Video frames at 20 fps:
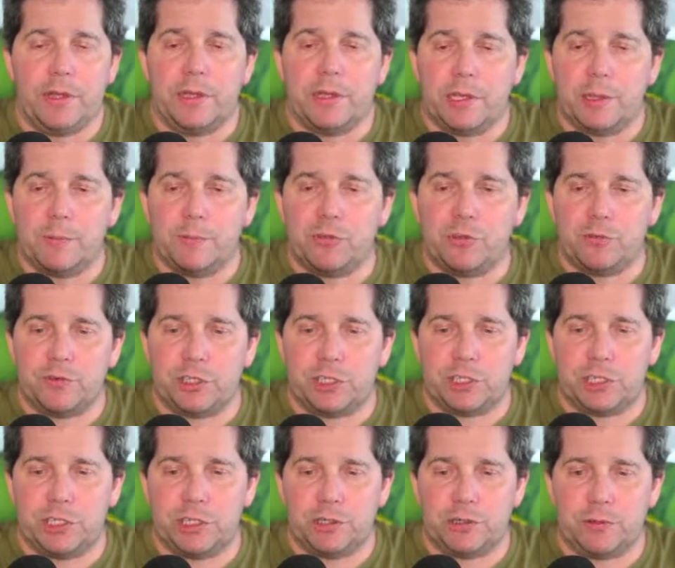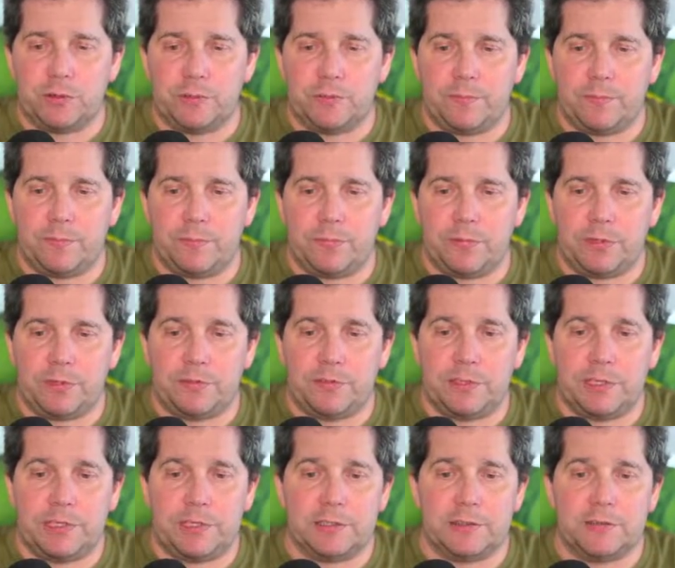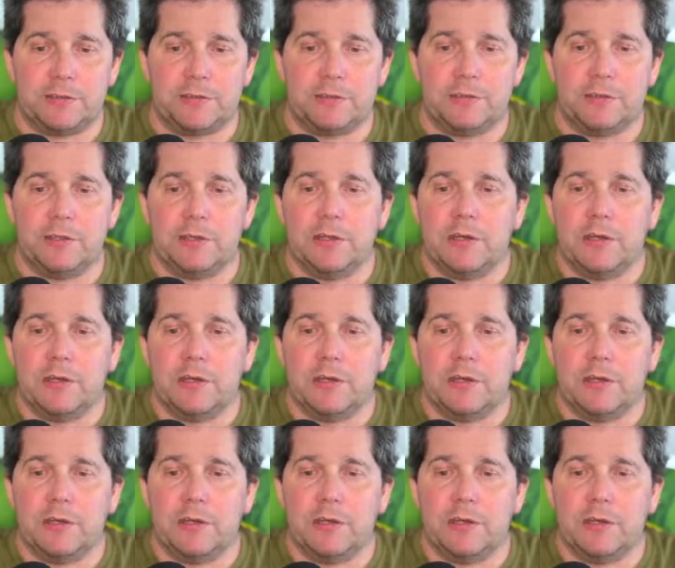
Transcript: Nimzowitsch here says,